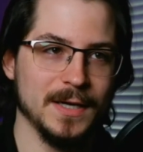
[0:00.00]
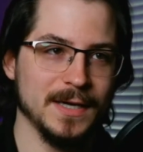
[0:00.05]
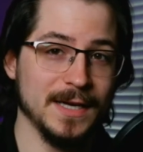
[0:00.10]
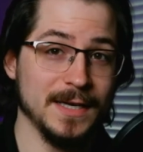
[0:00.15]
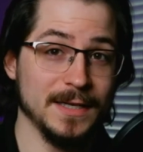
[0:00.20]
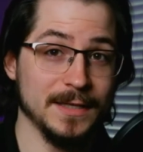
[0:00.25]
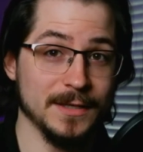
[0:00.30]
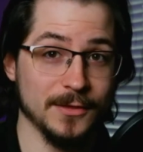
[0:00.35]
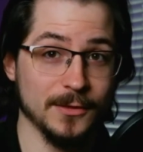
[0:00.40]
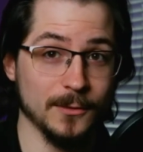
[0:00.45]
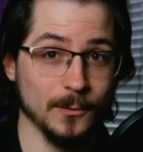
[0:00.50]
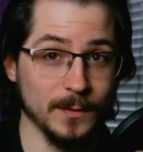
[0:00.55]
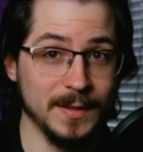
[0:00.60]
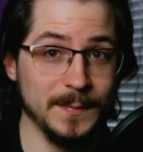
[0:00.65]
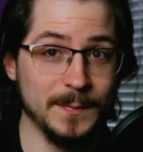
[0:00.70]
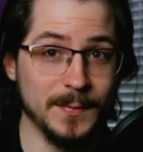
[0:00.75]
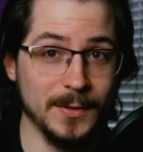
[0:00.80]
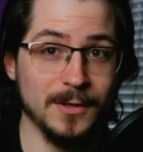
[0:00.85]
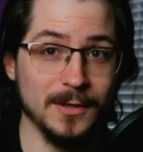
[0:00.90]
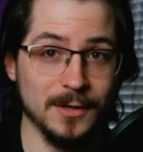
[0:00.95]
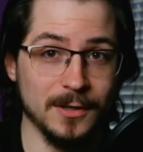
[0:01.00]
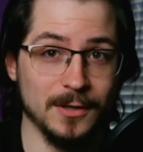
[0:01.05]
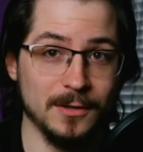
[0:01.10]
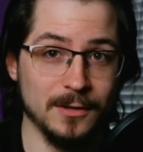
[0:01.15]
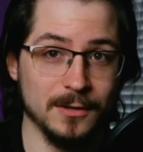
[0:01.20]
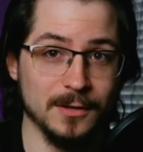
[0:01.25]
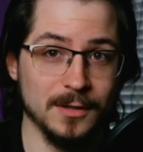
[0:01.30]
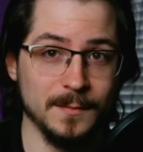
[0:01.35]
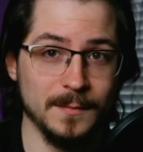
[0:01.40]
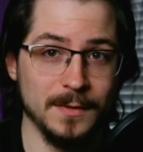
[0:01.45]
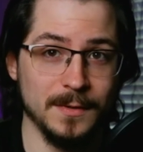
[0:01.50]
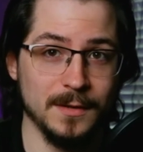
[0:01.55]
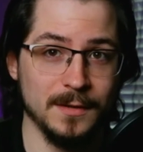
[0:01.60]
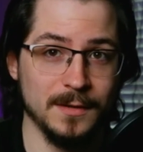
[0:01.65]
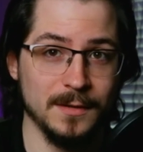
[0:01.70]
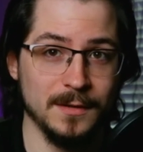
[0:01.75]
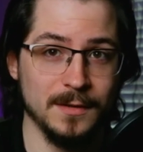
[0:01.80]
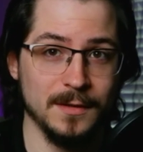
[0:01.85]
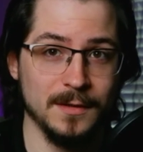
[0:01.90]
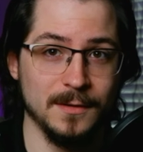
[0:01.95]
a 3-part arm,
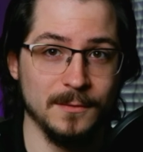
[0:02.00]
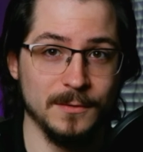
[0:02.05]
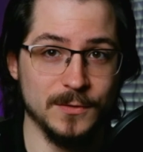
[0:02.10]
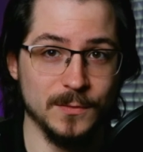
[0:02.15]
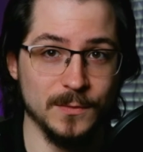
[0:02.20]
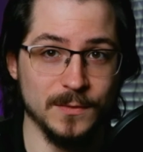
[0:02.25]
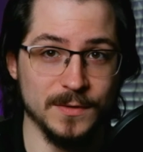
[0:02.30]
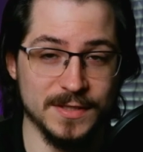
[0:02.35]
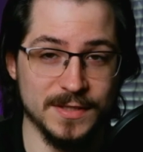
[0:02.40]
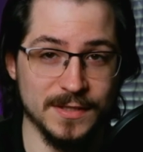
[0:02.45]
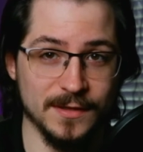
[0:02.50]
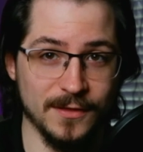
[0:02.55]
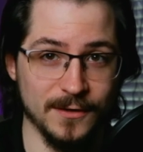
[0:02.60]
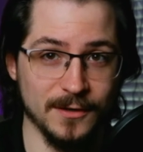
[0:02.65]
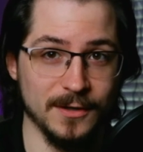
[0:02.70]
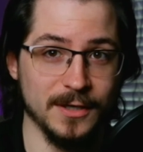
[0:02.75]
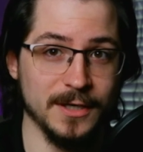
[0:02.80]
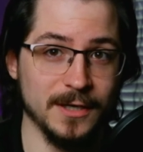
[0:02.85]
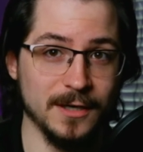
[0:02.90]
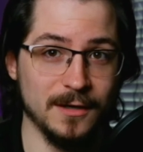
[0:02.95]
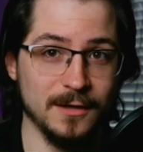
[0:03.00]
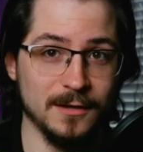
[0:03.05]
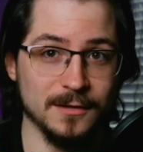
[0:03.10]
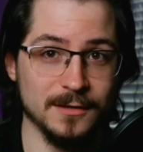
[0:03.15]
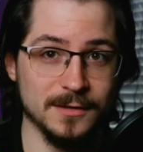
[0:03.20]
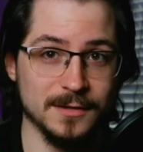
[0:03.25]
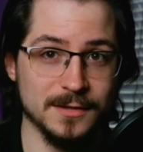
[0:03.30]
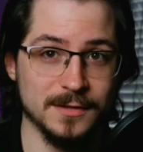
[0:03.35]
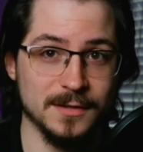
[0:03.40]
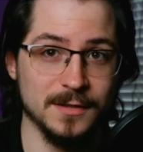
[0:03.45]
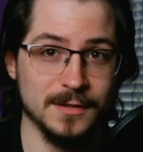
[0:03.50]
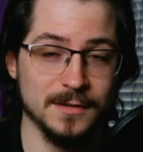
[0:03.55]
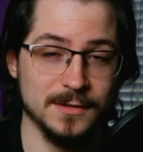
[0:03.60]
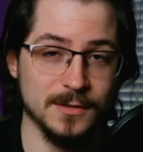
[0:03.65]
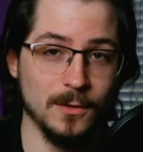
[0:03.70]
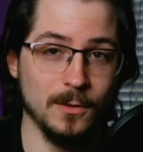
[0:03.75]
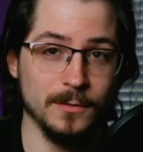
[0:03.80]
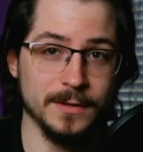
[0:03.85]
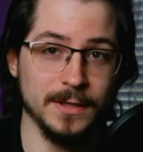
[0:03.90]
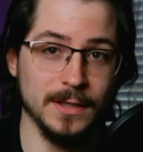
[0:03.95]
which was $30 to
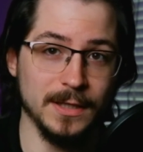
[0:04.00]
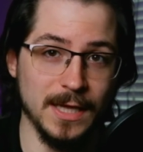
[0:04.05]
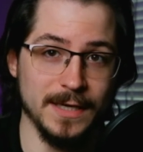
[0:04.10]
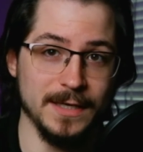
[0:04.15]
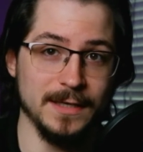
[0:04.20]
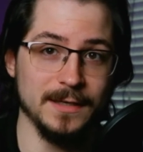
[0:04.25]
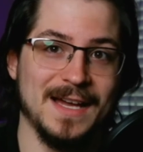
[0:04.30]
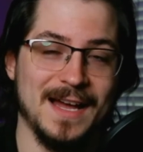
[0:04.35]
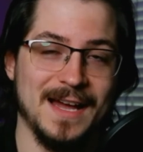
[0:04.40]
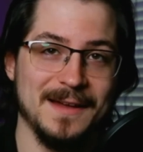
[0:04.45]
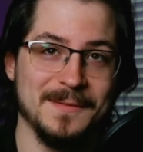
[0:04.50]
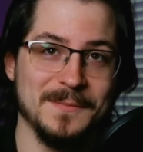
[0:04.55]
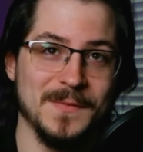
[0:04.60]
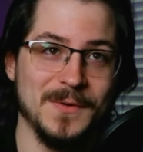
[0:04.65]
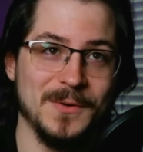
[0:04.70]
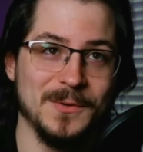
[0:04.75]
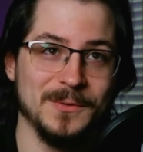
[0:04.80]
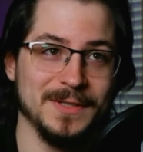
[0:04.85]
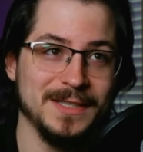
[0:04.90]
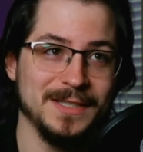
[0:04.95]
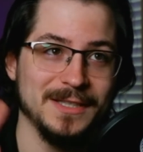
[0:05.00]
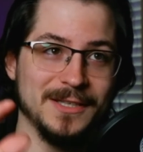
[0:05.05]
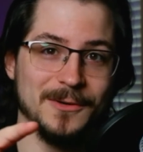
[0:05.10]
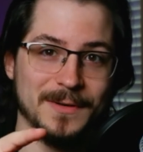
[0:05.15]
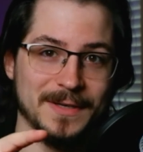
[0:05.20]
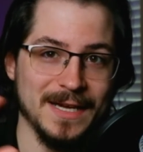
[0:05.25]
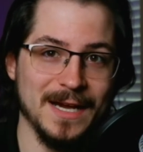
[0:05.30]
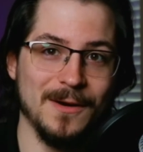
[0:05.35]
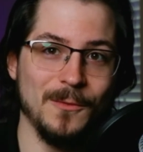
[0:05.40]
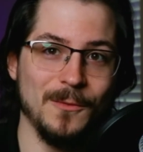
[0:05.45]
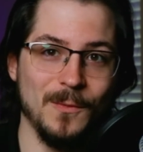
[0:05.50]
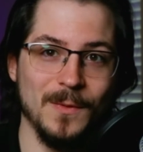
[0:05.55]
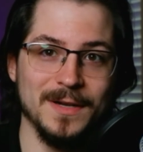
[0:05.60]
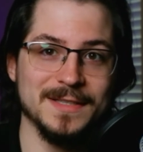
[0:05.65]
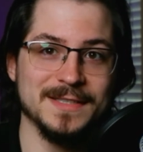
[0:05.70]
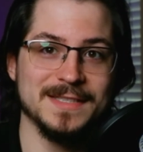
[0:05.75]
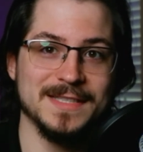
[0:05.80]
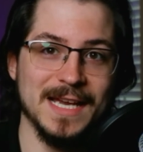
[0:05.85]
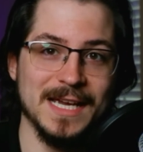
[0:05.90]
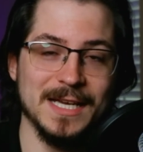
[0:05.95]
hold the light. I'm only going out
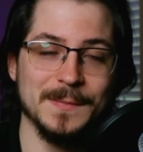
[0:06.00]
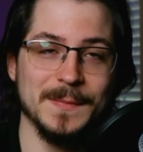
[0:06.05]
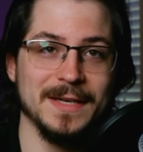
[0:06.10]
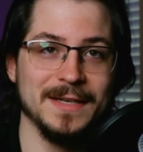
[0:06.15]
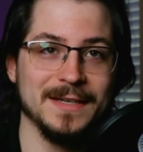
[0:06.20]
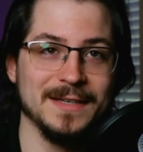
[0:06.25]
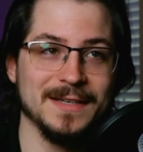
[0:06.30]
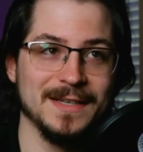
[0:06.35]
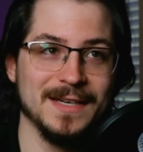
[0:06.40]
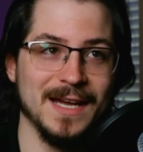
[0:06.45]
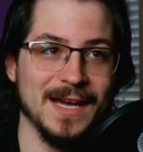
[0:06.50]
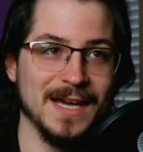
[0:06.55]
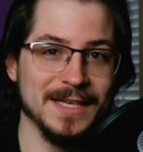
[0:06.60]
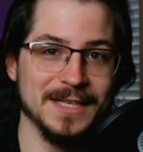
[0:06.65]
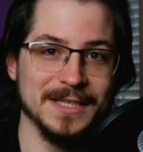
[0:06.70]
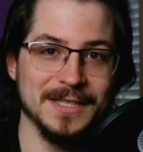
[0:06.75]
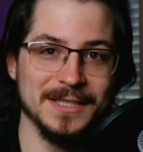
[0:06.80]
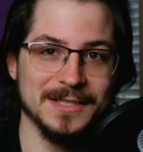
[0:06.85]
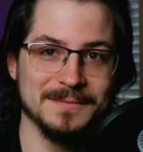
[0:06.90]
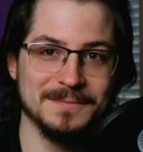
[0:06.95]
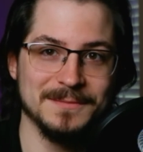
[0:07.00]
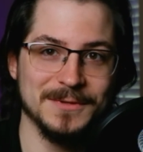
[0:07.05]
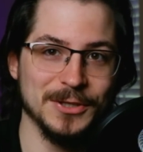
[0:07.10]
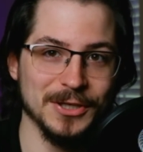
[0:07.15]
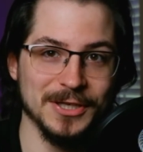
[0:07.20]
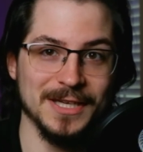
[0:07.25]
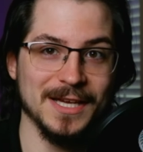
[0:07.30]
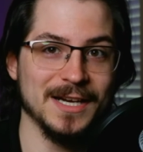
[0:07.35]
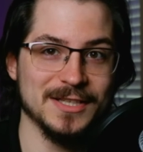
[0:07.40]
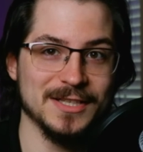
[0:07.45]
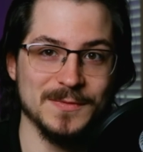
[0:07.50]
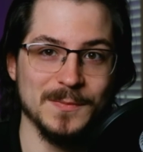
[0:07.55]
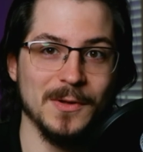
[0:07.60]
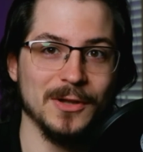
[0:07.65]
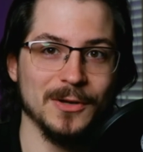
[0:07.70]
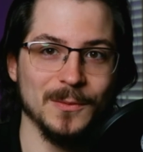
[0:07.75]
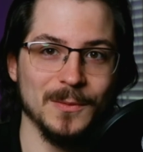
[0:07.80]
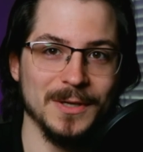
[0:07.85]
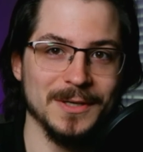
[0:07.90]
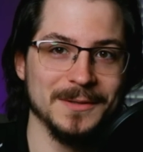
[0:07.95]
one segment. I could have got a
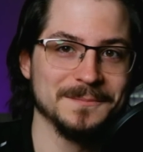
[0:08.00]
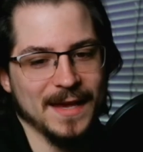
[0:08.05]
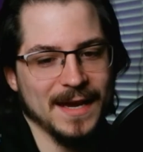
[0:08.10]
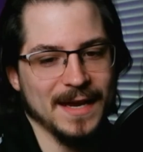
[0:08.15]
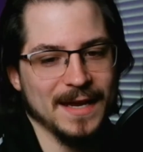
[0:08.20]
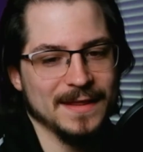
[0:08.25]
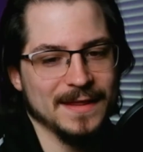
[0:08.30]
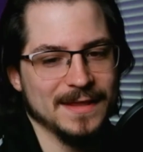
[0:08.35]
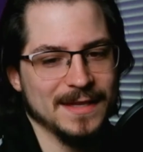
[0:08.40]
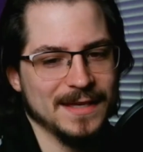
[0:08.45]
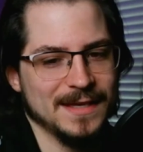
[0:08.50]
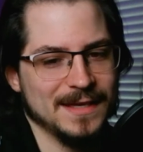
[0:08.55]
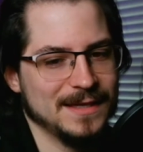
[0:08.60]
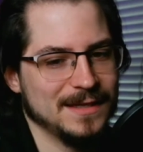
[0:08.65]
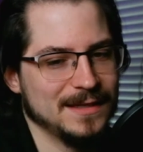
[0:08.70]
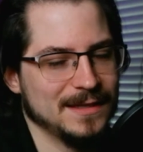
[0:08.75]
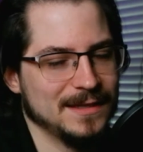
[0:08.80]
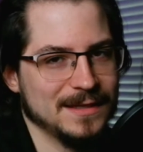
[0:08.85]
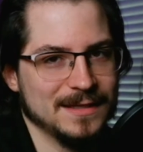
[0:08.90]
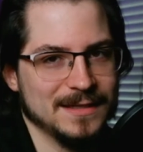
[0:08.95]
smaller one. And then